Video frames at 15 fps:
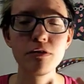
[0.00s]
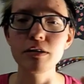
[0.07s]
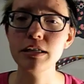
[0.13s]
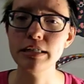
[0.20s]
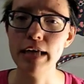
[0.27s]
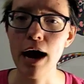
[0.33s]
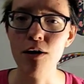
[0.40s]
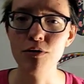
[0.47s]
very
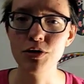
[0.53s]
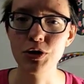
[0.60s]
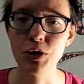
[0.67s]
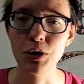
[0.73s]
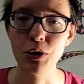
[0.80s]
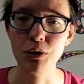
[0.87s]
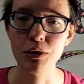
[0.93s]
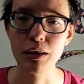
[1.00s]
down to
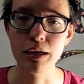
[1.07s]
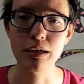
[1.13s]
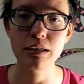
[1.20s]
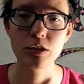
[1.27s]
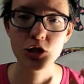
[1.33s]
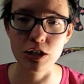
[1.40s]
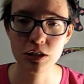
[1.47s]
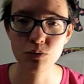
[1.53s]
earth, like,
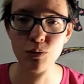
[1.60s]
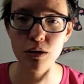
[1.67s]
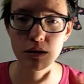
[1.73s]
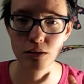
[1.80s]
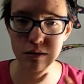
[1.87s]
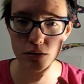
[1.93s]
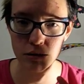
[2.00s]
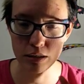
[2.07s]
just what
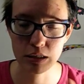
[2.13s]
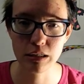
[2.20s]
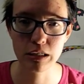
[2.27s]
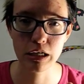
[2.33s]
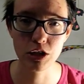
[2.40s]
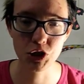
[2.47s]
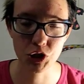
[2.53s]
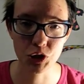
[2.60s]

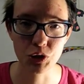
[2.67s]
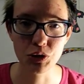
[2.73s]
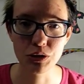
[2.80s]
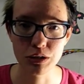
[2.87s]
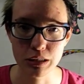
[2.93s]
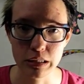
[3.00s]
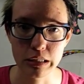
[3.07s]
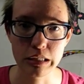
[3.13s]
teenage
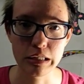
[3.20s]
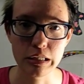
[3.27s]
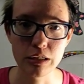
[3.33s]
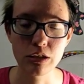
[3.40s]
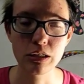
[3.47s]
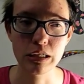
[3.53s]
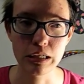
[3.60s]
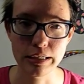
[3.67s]
girls need
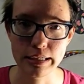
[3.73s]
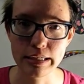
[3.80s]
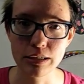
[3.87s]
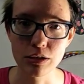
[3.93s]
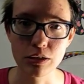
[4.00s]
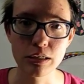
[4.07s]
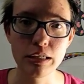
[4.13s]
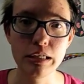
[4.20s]
to
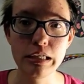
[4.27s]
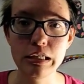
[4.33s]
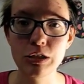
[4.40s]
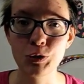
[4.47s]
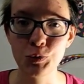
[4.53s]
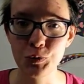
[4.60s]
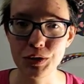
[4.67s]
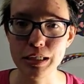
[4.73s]
hear and need
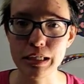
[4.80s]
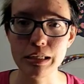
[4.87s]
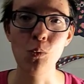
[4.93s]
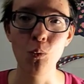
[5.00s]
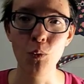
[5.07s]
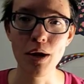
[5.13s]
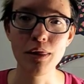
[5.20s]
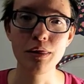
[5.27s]
to read
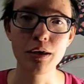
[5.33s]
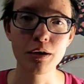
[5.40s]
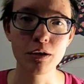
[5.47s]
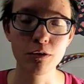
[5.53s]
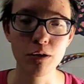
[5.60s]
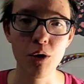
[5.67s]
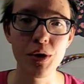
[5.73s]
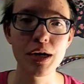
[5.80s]
when they're
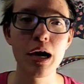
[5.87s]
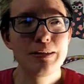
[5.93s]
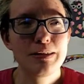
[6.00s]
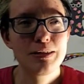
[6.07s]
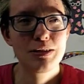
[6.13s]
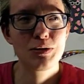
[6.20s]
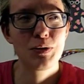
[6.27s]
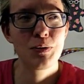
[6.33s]
growing up.
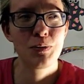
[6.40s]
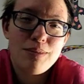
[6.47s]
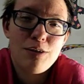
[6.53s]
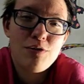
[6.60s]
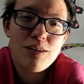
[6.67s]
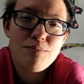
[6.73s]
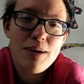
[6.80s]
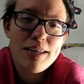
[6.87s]
So that
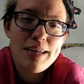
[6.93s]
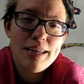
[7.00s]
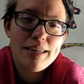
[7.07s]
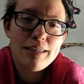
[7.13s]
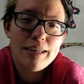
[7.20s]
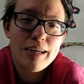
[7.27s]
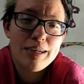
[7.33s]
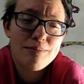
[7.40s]
was my day
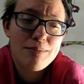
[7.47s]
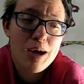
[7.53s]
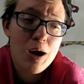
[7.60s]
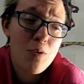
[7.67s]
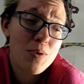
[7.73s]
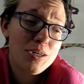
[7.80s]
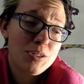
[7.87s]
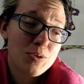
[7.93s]
today. I
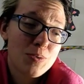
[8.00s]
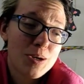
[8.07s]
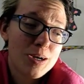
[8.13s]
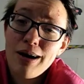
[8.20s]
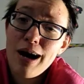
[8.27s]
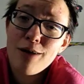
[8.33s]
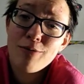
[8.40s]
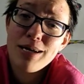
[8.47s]
went to
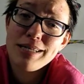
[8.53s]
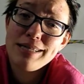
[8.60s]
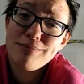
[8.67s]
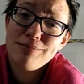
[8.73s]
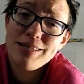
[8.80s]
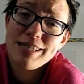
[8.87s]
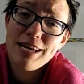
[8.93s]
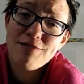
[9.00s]
work, I read
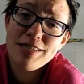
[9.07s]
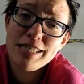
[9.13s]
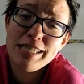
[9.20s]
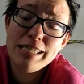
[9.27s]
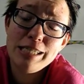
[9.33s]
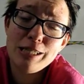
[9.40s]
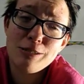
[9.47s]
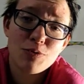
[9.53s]

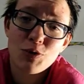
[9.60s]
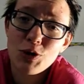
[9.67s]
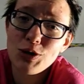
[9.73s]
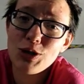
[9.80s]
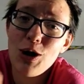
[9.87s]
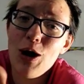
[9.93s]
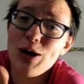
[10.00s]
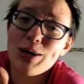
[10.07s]
17. Good
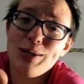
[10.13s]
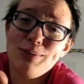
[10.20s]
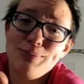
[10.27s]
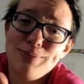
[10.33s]
talk.